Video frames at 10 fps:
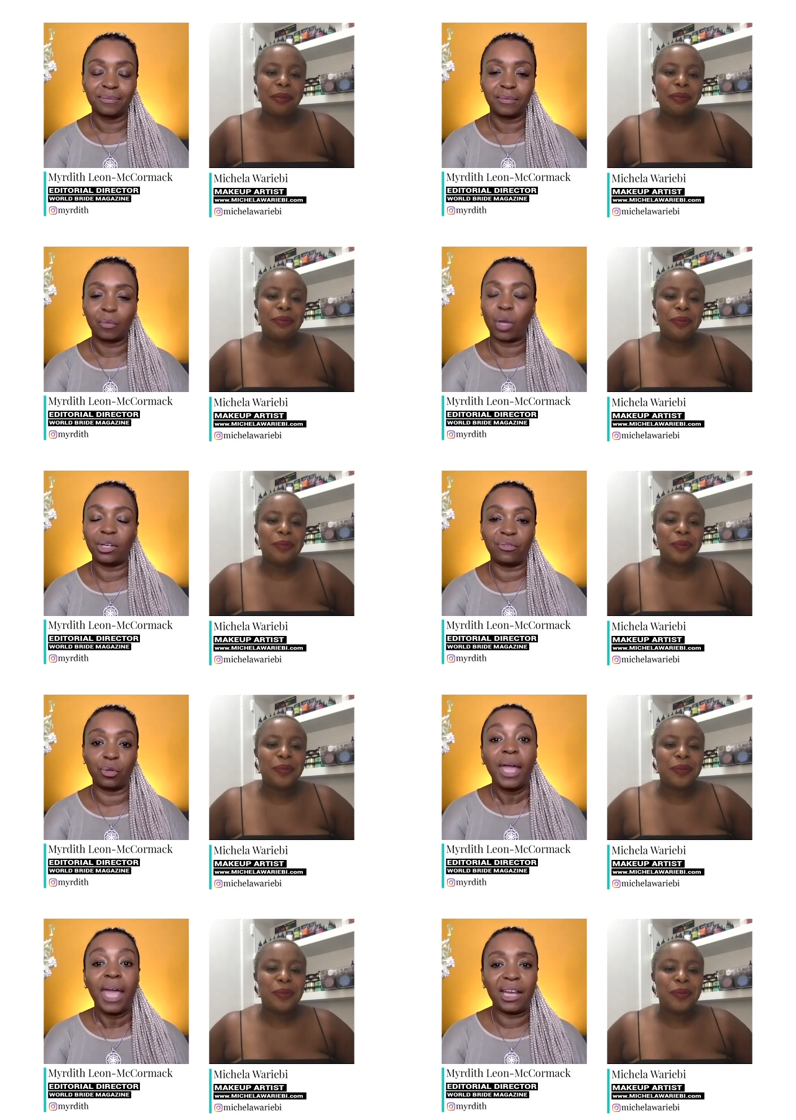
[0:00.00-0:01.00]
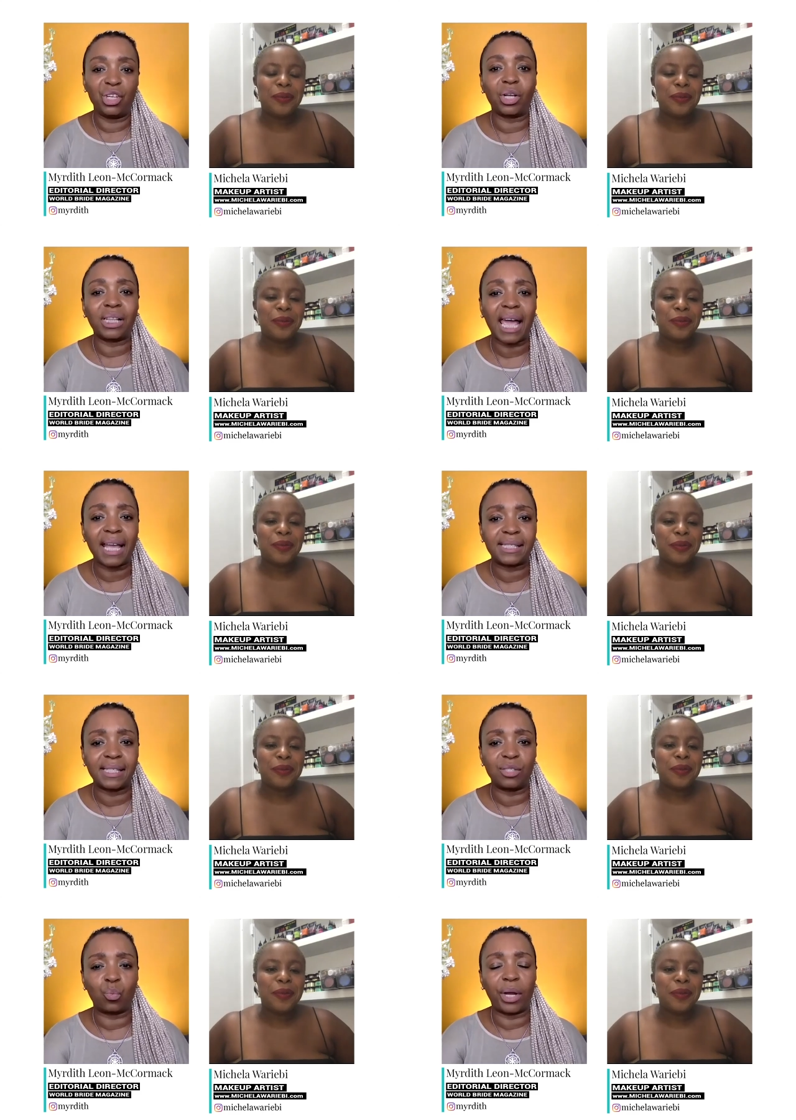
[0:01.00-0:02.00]
Speaker 1: Wonderful. And your
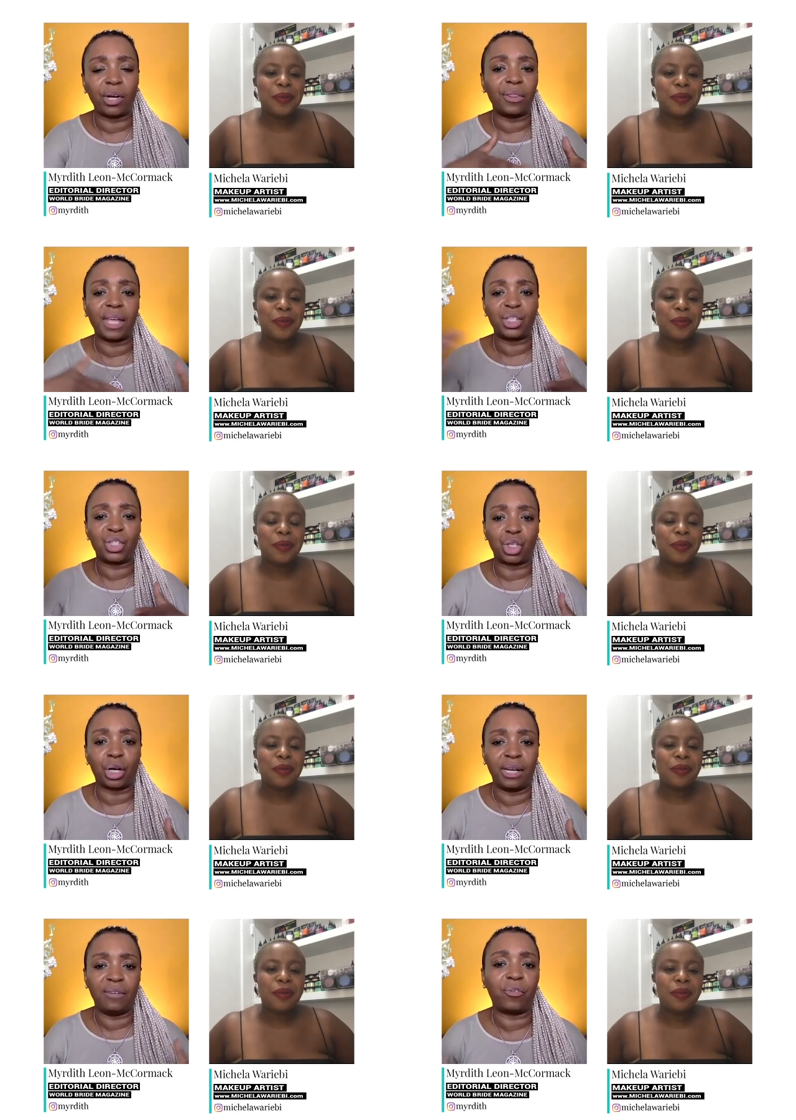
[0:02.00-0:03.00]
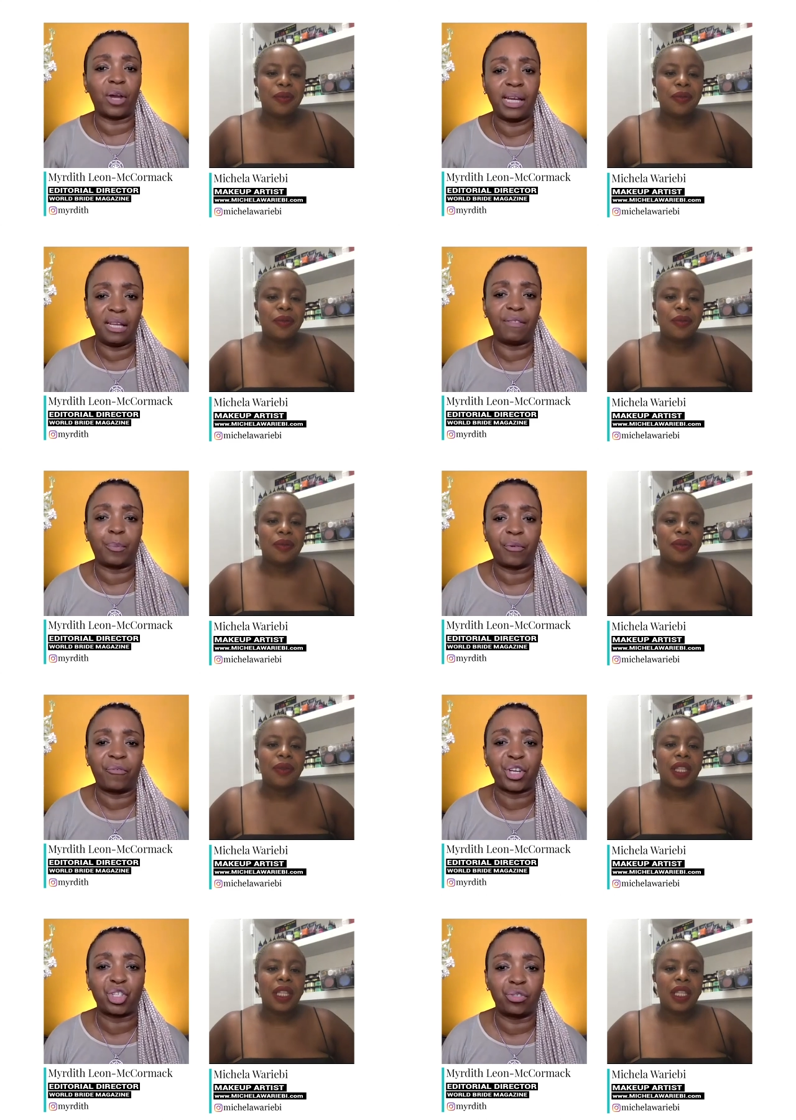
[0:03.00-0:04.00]
classes, when are they starting for any of the
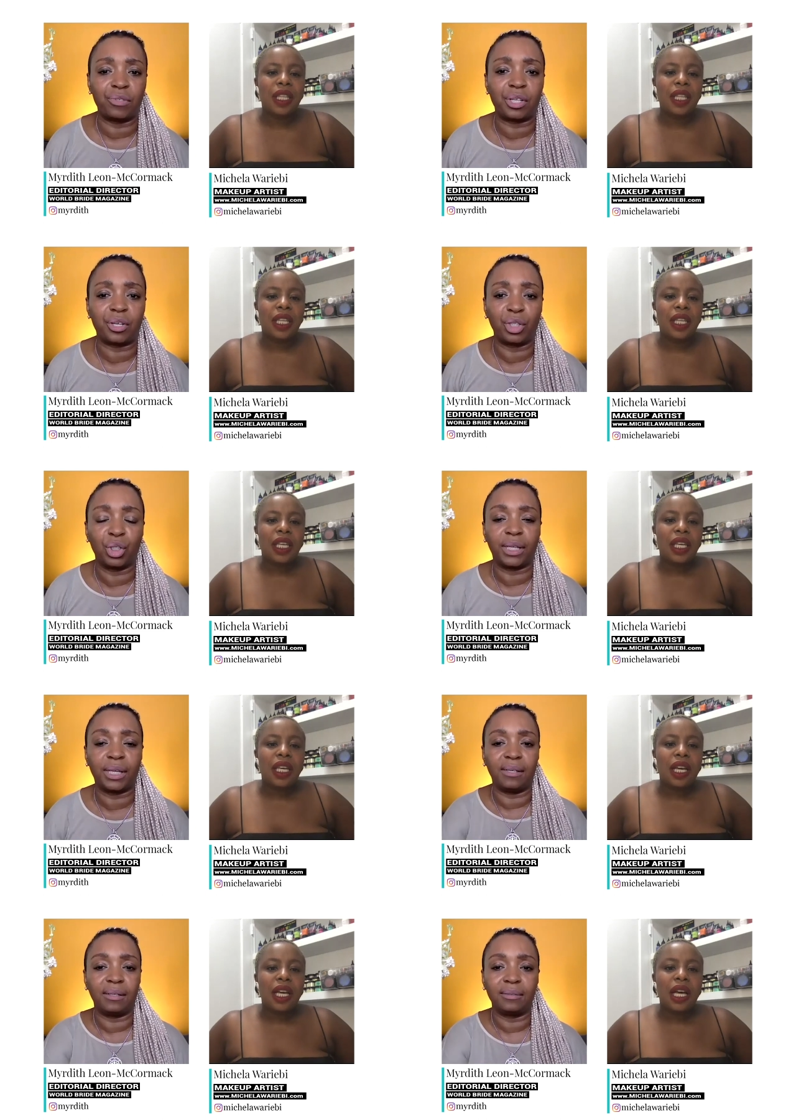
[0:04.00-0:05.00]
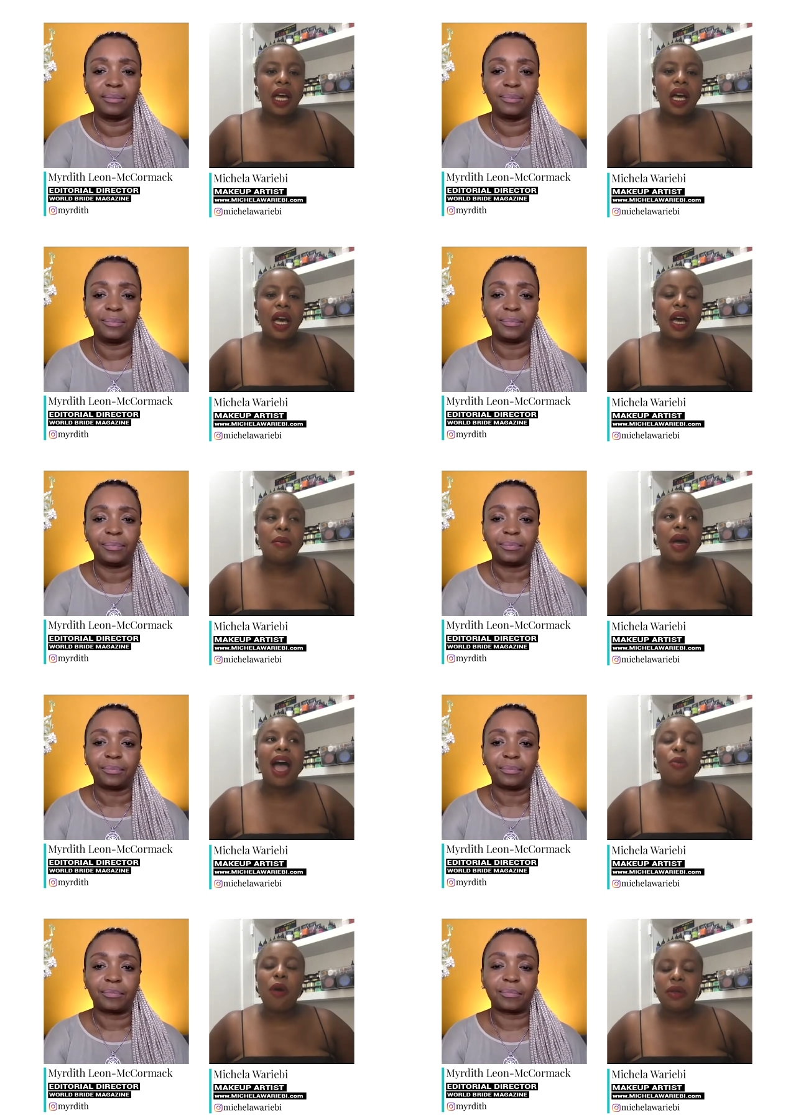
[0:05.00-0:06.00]
professionals that are looking?
Speaker 2: Um,
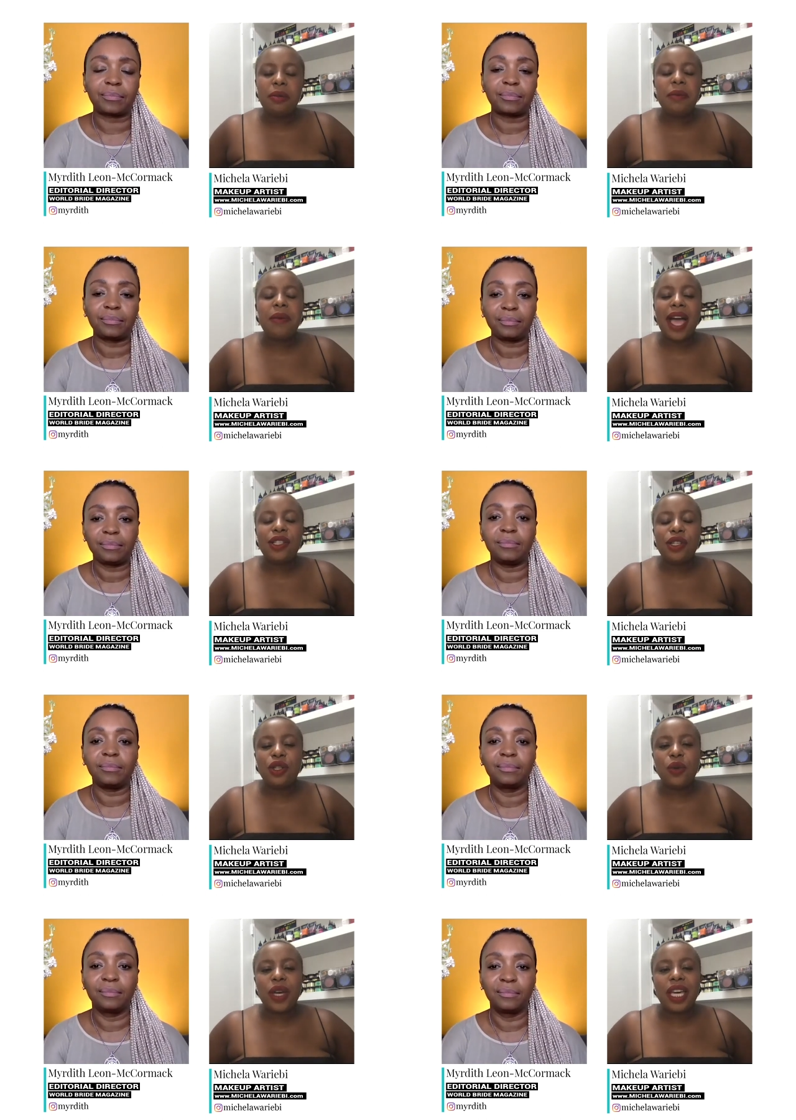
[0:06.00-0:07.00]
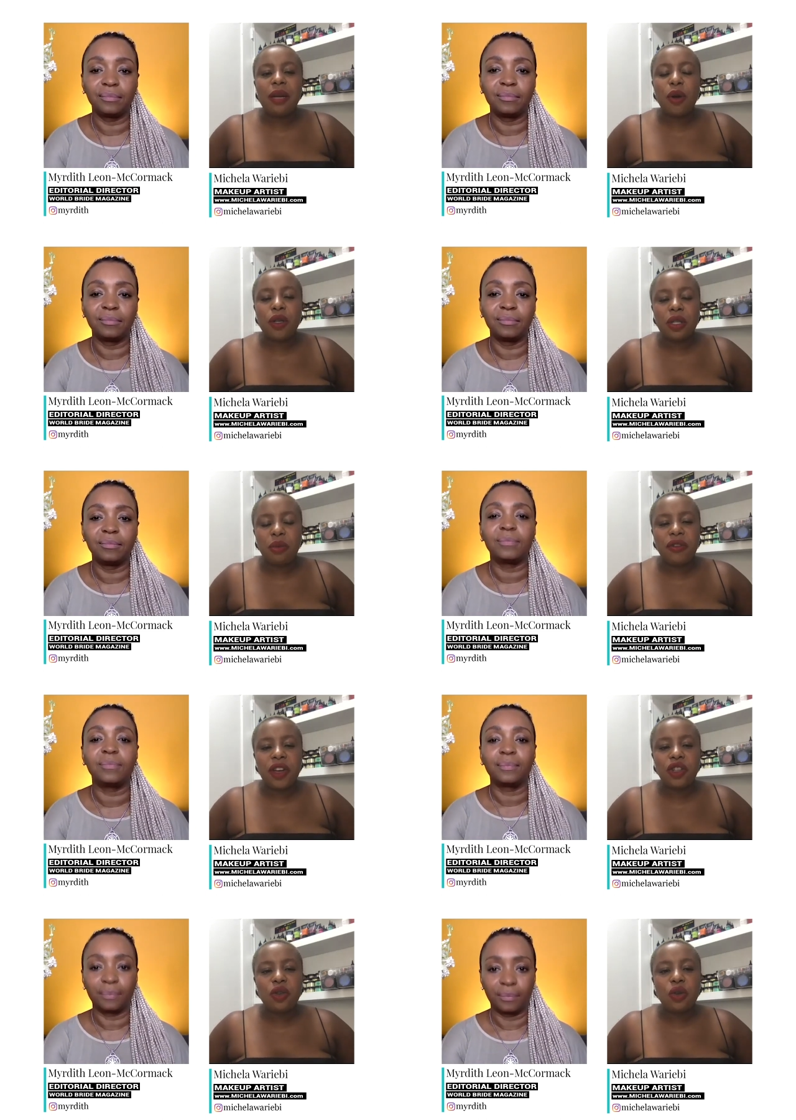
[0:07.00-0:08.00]
I'll probably be back to doing in-person
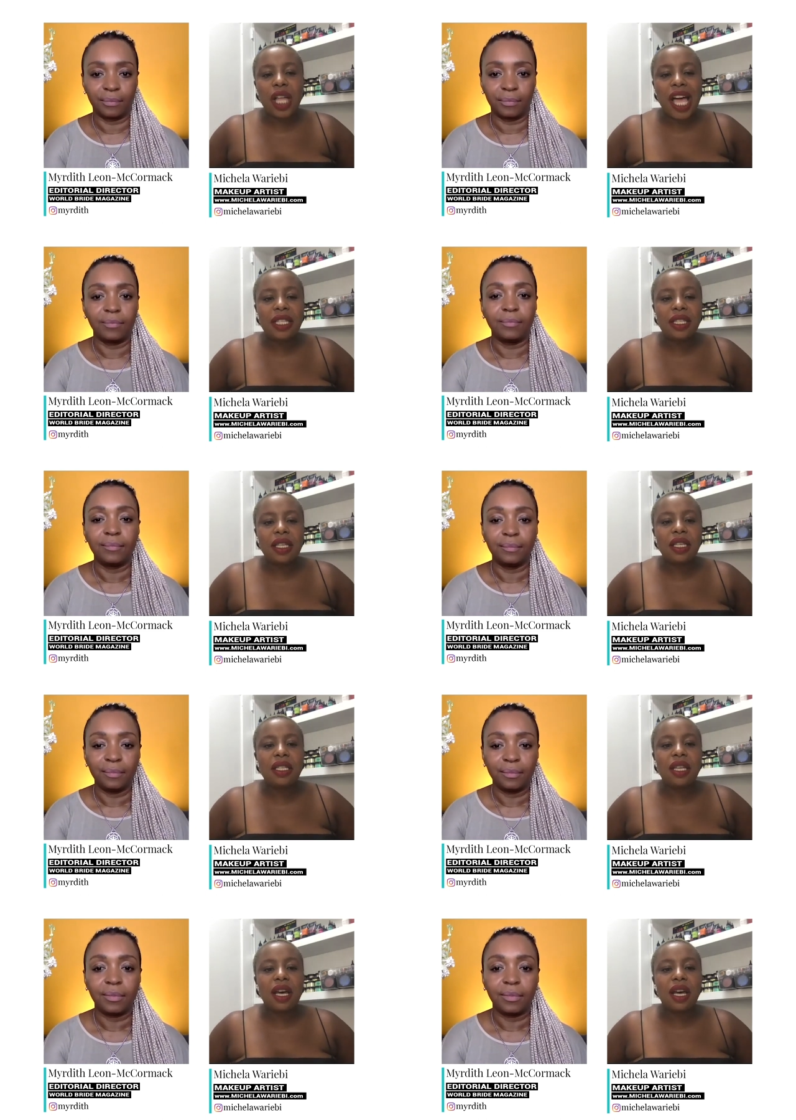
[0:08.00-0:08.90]
professional classes uh,